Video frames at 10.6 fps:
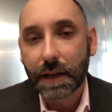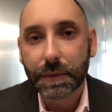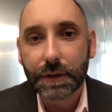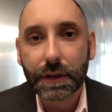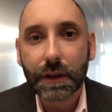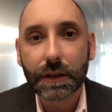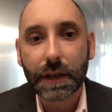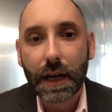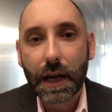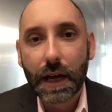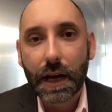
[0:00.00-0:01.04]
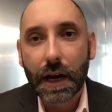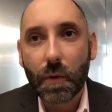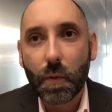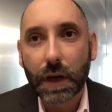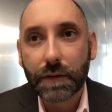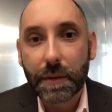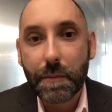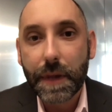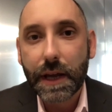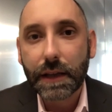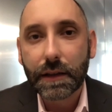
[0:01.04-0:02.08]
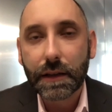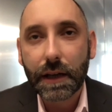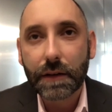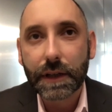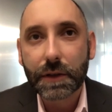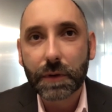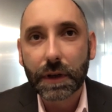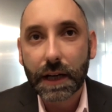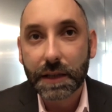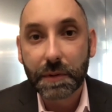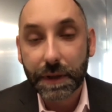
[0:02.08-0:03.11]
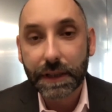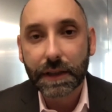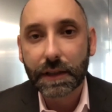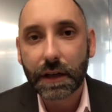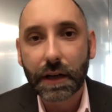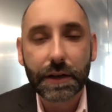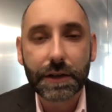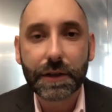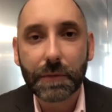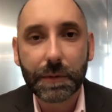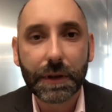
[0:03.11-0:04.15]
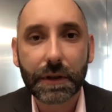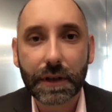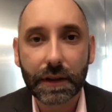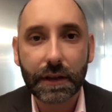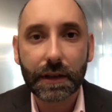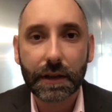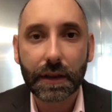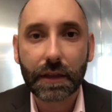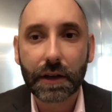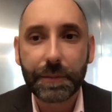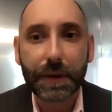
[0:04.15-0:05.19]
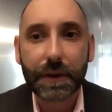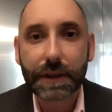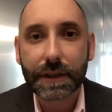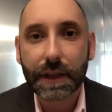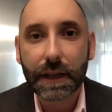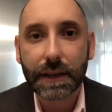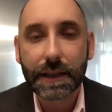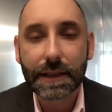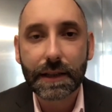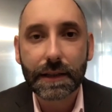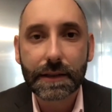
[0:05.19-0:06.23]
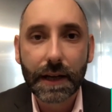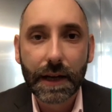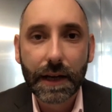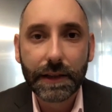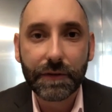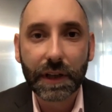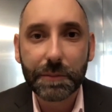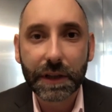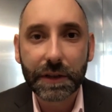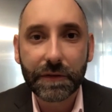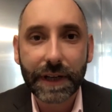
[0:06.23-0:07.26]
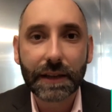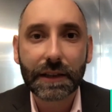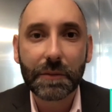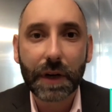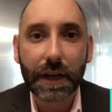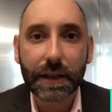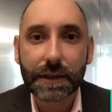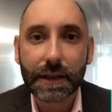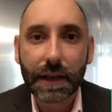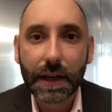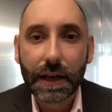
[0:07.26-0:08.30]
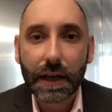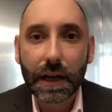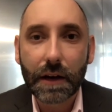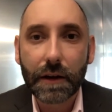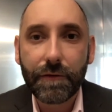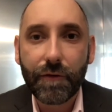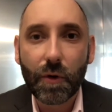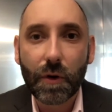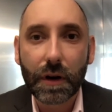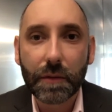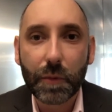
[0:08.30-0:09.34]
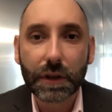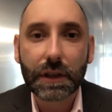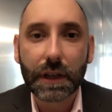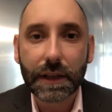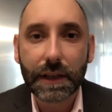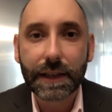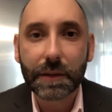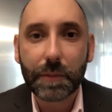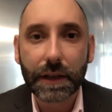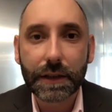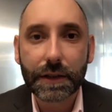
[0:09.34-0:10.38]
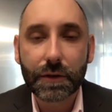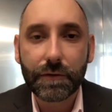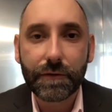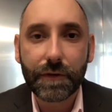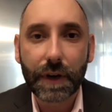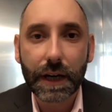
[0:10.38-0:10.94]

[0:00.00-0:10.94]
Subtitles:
don't. One of the main areas where that has been particularly encouraging when we look at the therapeutic side is this development of antibodies for monoclonal antibodies to fight